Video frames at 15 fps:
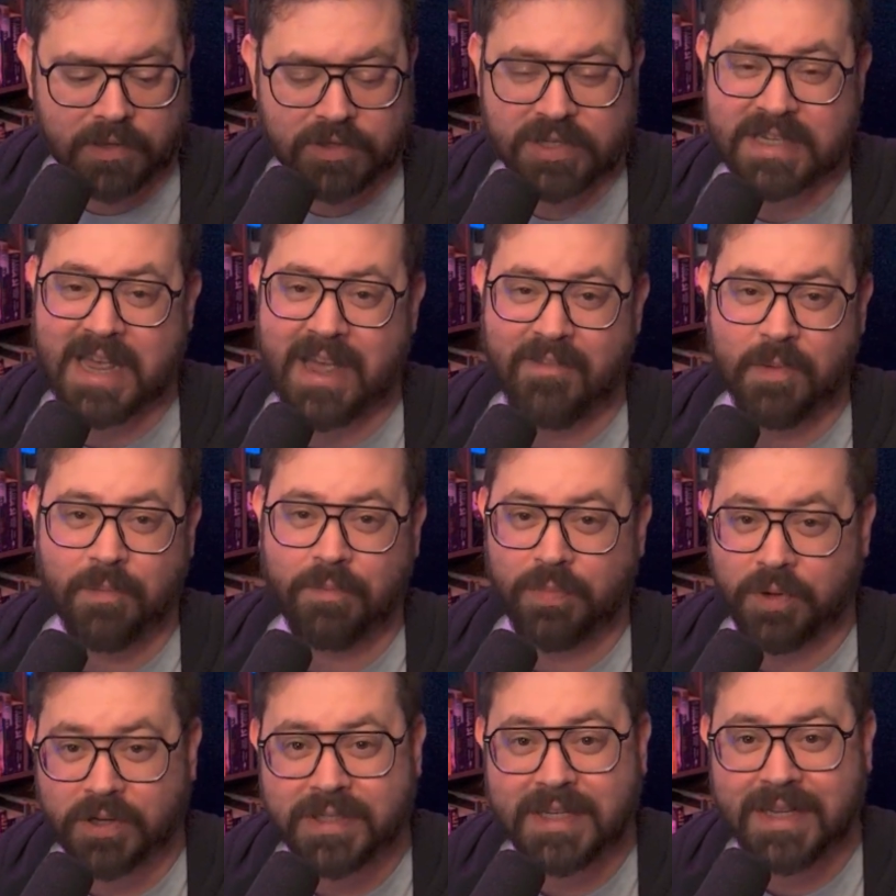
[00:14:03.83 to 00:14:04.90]
Just
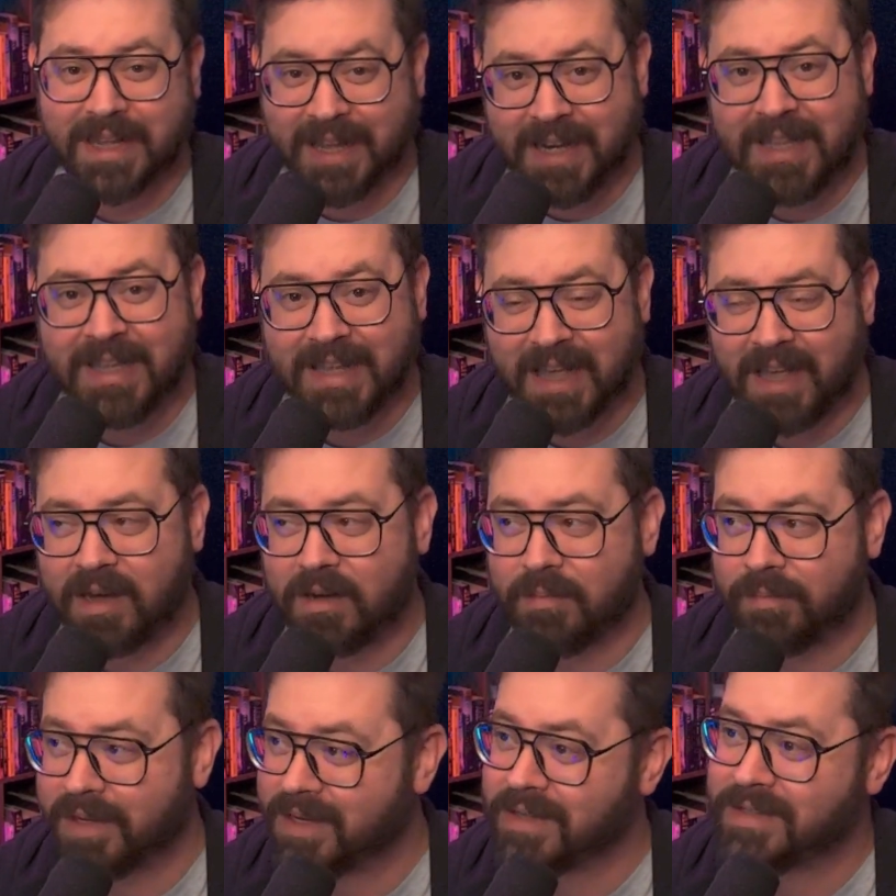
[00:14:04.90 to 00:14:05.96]
haven't booked any yet
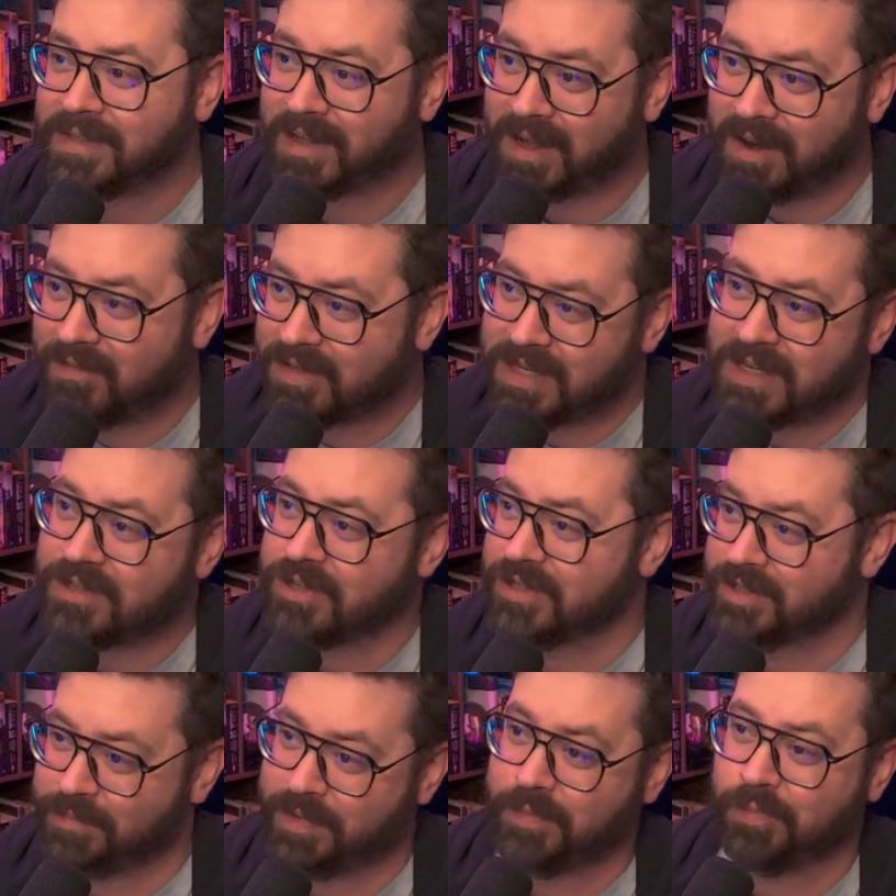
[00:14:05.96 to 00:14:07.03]
because the
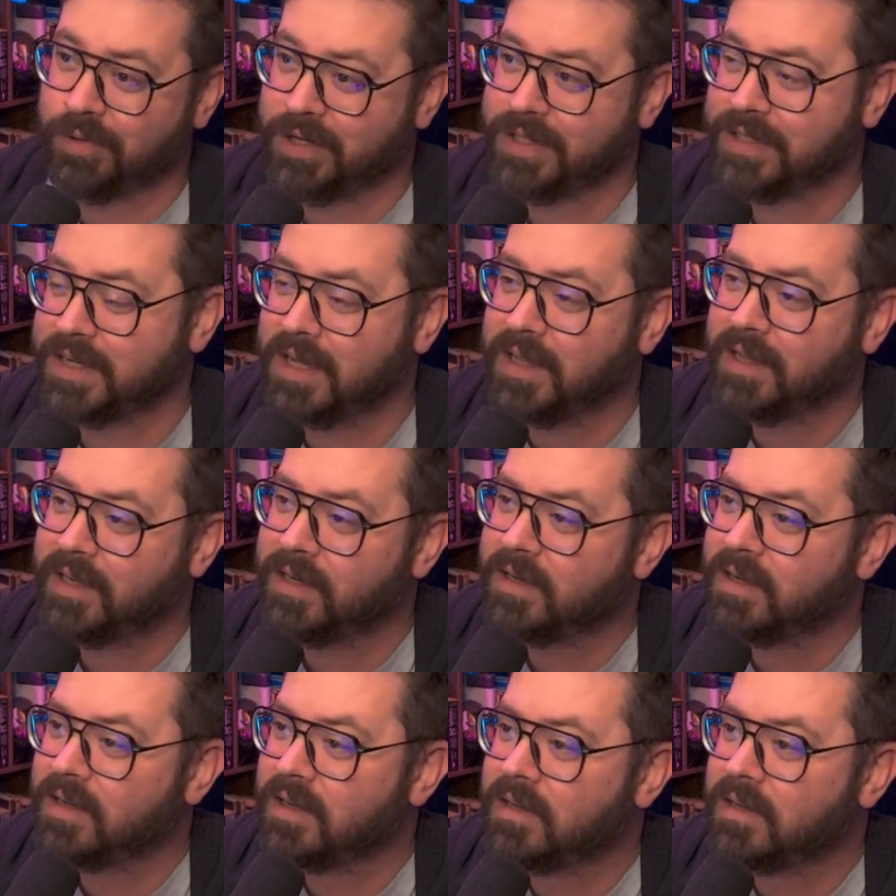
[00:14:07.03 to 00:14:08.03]
conversations have been pretty solid.